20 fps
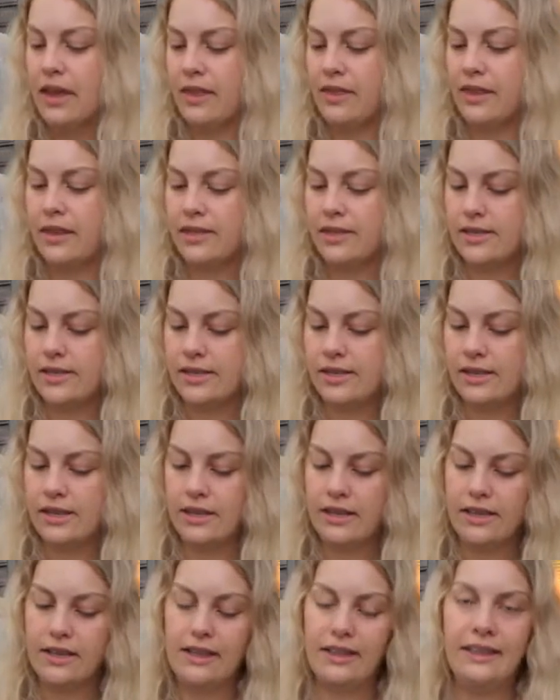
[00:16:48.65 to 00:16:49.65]
These,
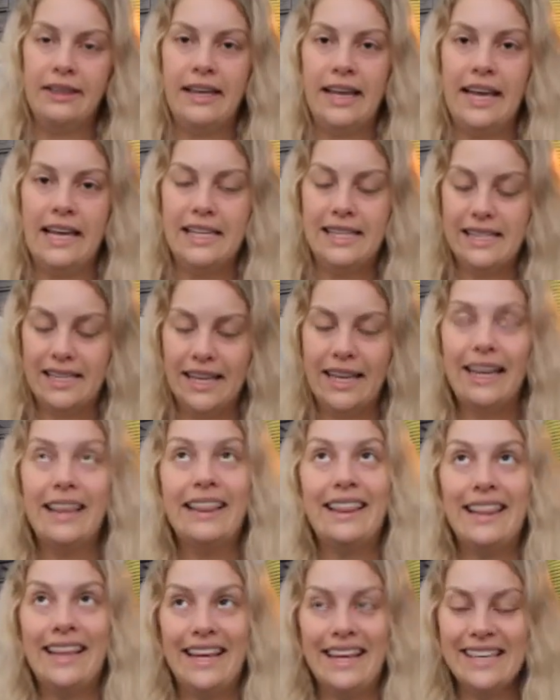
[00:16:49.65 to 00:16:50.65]
these,
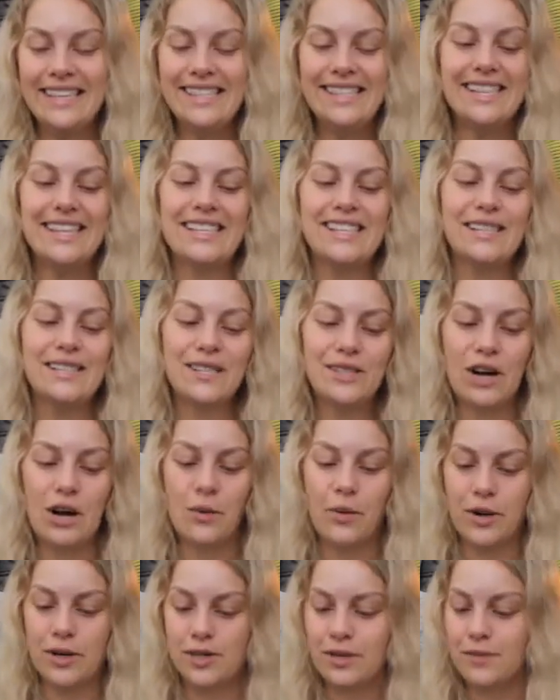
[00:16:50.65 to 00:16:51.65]
this is a Star
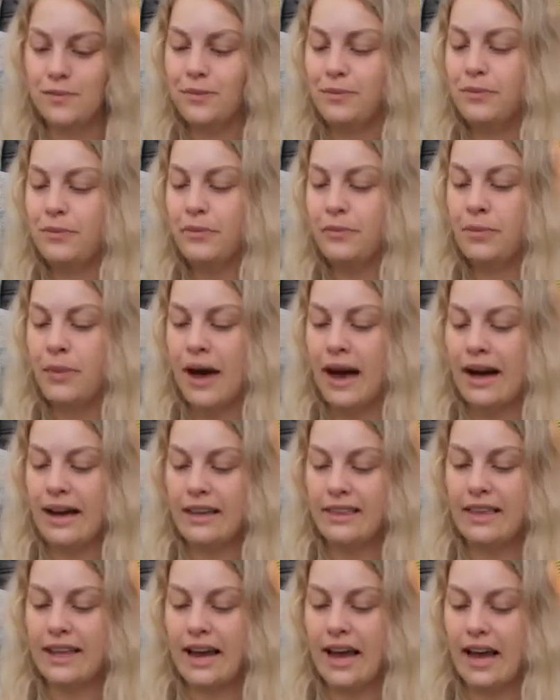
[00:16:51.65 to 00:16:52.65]
Wars
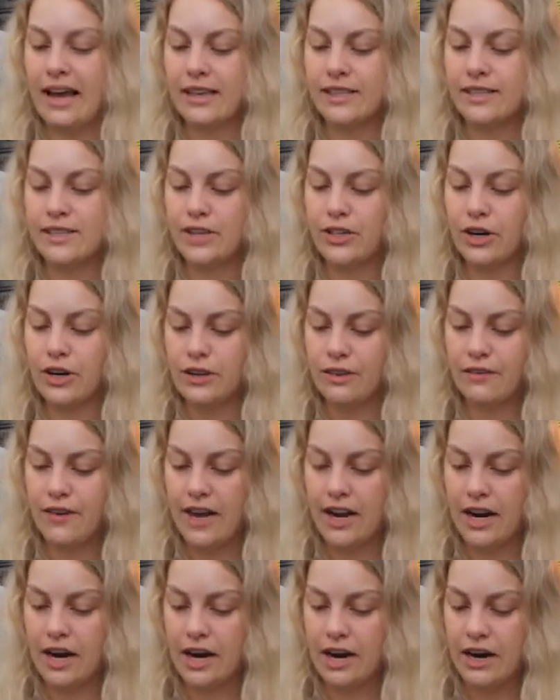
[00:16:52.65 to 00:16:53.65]
pack that has Darth
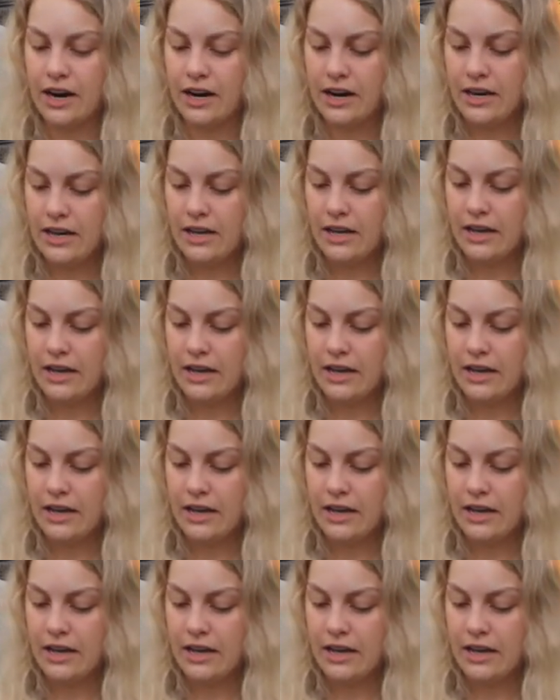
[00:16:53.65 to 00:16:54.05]
Vader